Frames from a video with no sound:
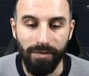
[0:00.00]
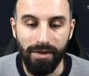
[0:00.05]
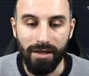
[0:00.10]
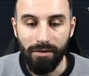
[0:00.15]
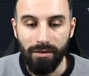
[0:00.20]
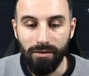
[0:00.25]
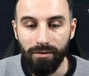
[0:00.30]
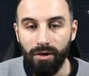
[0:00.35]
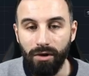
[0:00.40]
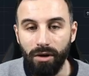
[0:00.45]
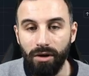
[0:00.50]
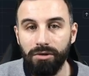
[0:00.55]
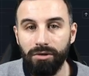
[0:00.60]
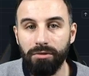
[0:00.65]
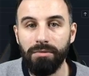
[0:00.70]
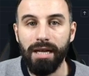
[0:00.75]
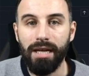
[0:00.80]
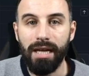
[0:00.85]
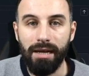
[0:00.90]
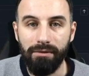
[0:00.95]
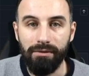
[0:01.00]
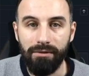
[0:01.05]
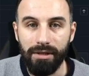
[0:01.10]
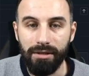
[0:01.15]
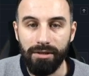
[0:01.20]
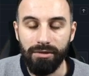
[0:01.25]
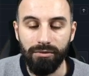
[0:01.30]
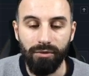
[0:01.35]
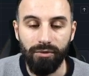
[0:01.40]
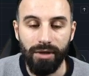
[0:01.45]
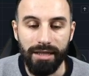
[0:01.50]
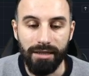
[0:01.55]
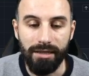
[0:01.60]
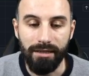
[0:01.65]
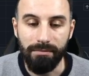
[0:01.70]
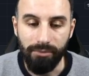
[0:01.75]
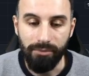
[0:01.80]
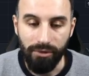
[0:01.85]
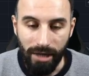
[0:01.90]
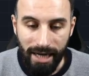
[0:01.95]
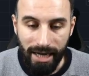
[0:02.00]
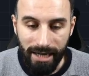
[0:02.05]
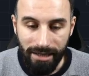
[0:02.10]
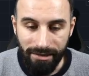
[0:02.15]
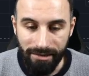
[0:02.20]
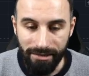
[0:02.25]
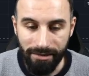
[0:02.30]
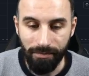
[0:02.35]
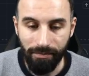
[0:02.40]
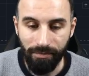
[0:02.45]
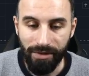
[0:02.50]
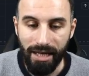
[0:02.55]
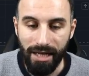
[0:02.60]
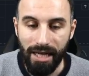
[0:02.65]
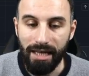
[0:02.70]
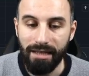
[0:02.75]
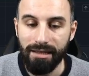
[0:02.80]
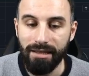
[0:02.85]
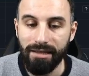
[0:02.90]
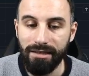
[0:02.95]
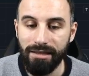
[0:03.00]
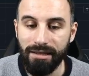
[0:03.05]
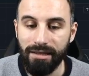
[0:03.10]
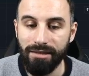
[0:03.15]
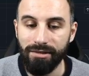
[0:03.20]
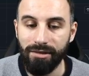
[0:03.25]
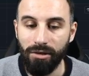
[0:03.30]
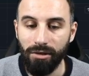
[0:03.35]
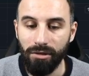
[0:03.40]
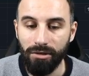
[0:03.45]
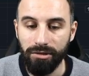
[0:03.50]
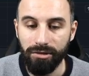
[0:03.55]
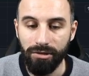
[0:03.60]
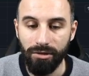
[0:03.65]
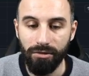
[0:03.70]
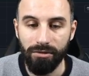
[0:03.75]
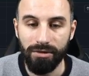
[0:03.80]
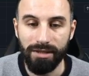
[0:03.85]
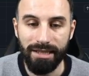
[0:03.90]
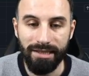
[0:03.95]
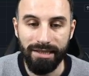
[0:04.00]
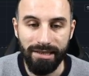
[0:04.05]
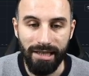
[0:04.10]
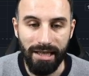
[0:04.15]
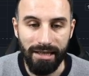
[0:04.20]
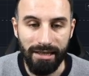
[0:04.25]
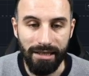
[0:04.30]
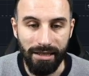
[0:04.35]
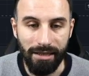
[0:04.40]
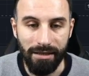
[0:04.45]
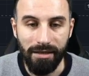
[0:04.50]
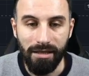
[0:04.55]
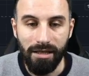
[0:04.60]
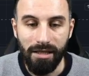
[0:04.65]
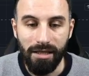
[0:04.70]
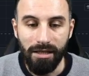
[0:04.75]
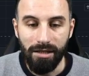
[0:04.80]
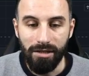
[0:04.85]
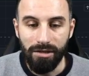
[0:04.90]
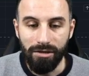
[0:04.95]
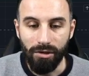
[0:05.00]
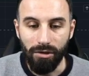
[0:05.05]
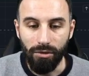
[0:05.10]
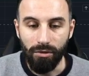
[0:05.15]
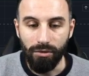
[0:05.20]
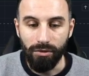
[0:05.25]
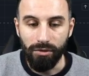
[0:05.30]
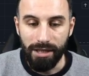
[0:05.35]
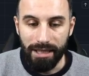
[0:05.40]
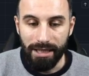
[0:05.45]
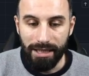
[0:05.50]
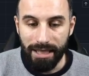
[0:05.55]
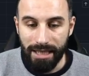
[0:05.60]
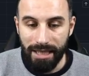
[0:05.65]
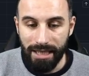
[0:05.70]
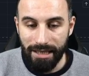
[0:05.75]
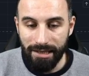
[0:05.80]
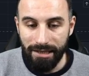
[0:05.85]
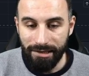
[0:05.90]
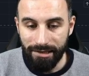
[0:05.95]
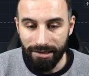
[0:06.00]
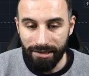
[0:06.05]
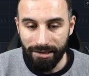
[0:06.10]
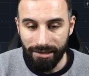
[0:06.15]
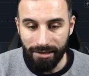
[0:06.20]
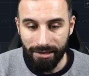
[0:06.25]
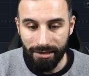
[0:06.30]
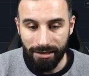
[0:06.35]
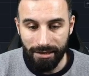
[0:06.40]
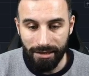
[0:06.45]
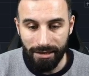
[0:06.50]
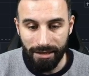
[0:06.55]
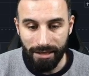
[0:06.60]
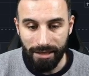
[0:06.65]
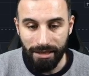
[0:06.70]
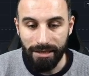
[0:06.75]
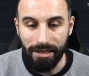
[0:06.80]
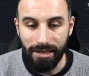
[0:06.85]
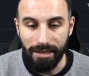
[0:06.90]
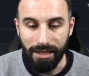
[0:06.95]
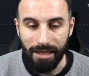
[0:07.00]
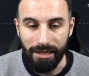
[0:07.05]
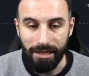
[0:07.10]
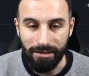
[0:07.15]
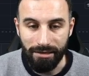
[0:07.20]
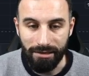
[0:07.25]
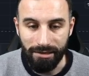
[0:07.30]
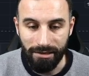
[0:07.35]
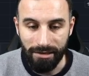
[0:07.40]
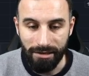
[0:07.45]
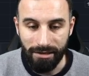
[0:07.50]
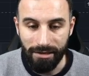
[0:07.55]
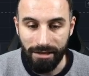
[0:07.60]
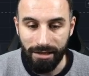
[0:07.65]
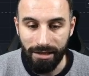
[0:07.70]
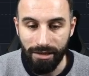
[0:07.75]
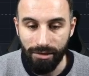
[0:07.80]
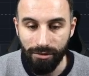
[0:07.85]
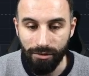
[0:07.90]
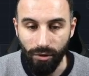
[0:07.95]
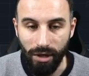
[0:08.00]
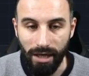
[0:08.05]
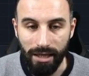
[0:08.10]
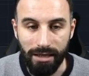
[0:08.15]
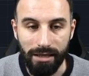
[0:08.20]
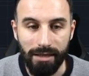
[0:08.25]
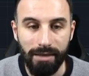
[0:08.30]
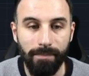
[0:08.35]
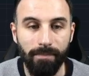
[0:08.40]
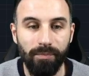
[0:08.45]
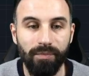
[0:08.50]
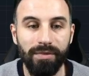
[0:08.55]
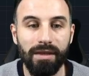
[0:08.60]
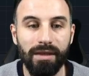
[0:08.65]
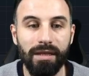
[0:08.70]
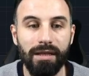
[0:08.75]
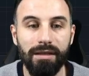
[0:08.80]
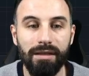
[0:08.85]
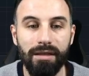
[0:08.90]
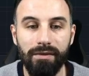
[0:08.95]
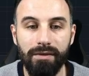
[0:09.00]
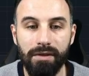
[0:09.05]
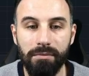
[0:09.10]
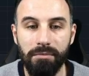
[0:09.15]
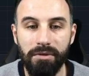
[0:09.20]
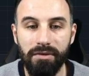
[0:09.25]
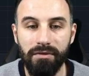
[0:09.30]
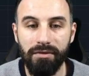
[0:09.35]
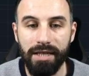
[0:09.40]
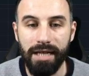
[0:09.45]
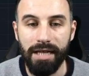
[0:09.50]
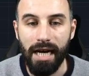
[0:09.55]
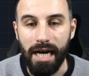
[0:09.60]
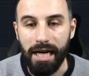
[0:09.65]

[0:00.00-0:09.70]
volume average weighted price, and it is also descending. So these indicators, this one, the VPVR